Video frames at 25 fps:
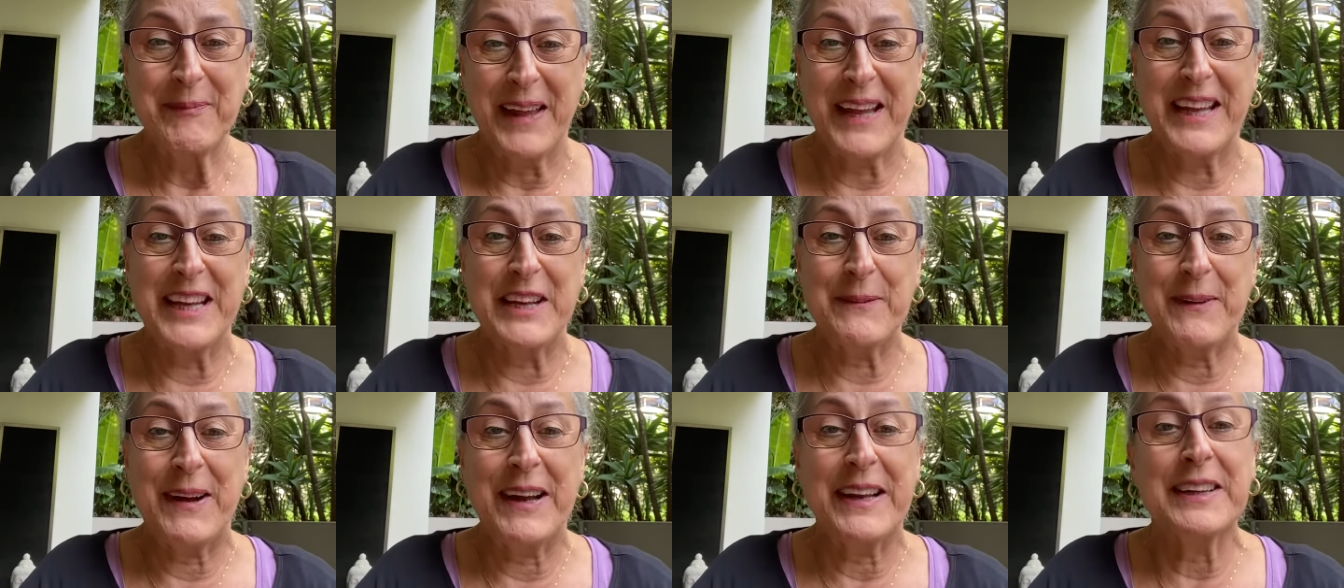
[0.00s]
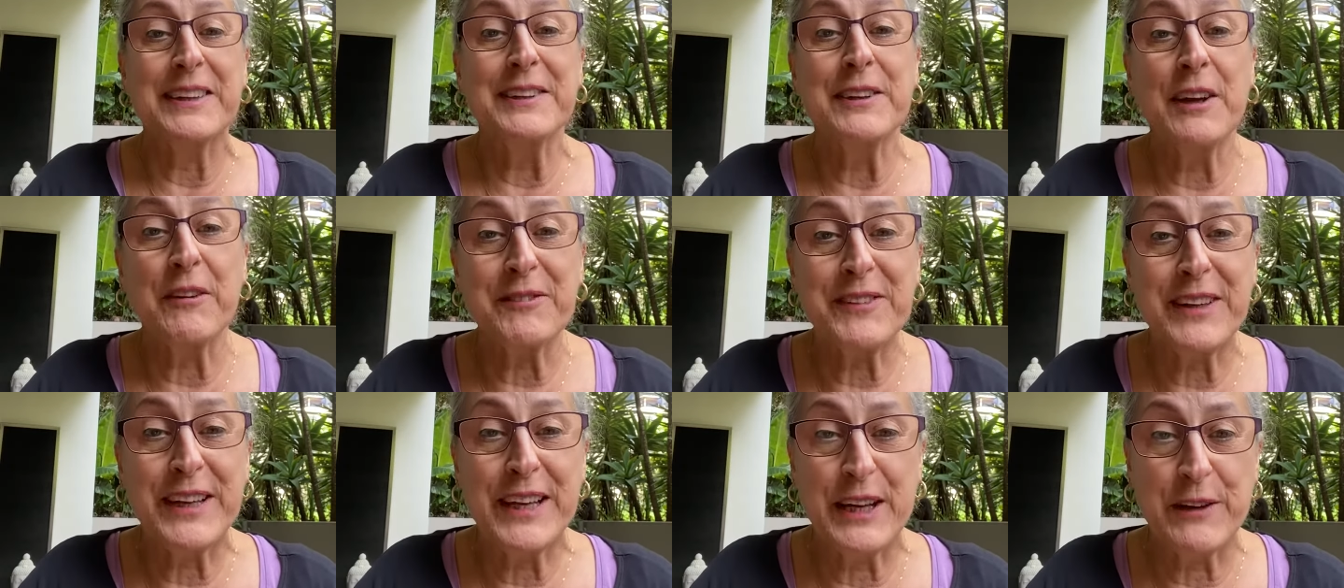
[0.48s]
Anyway,
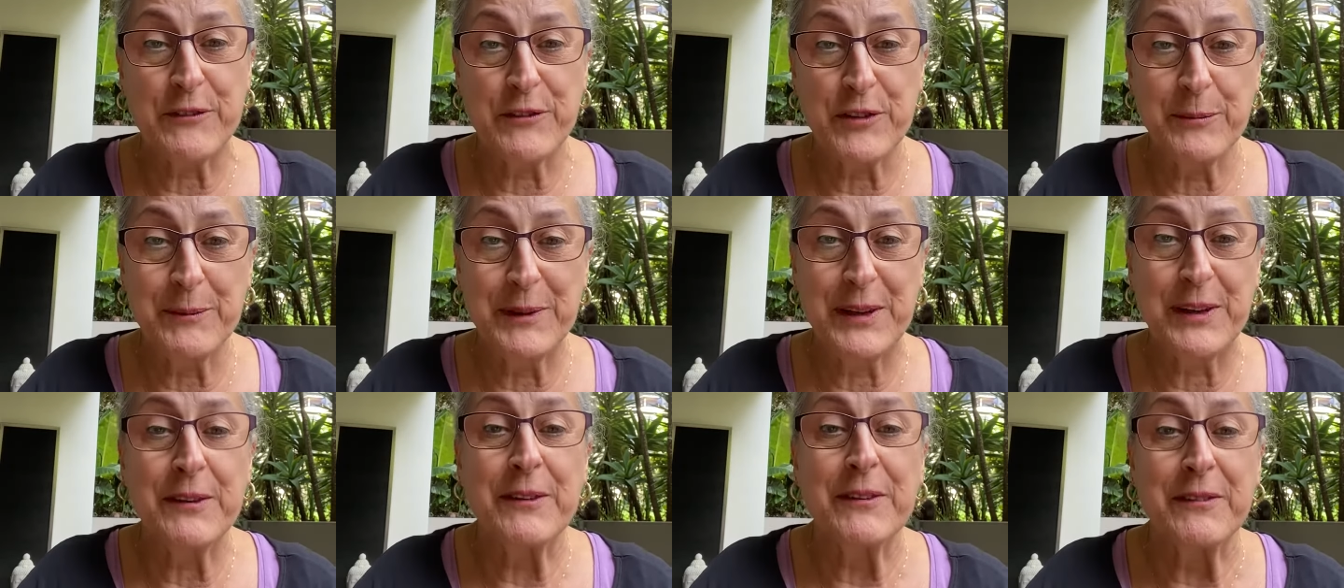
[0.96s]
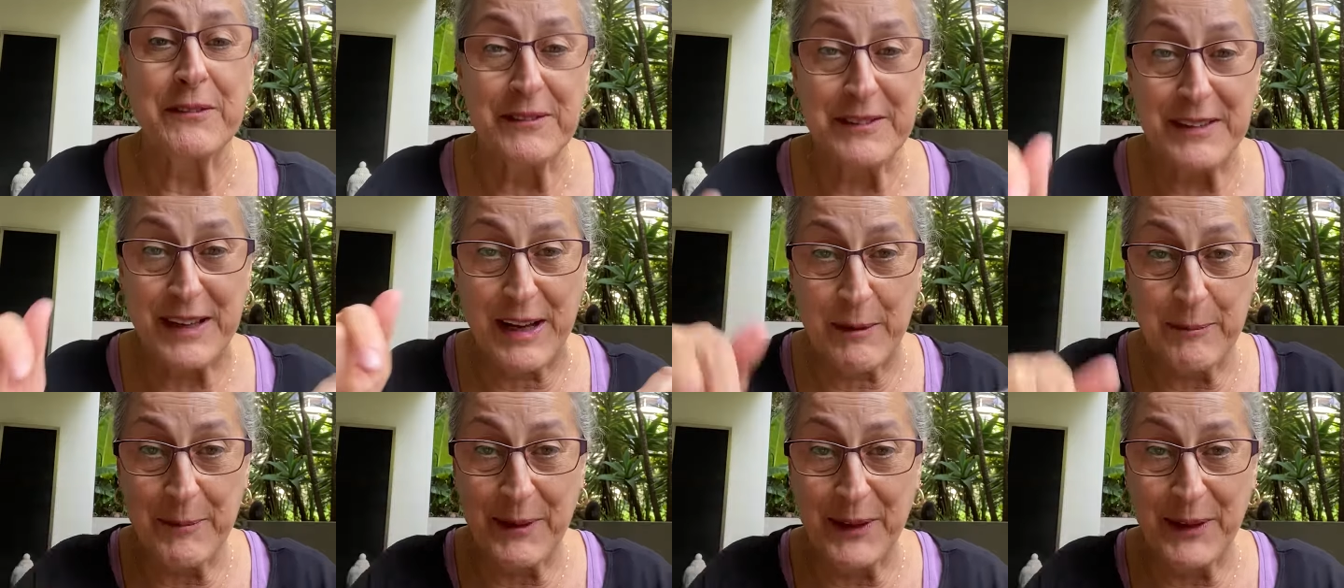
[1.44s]
love to hear from you down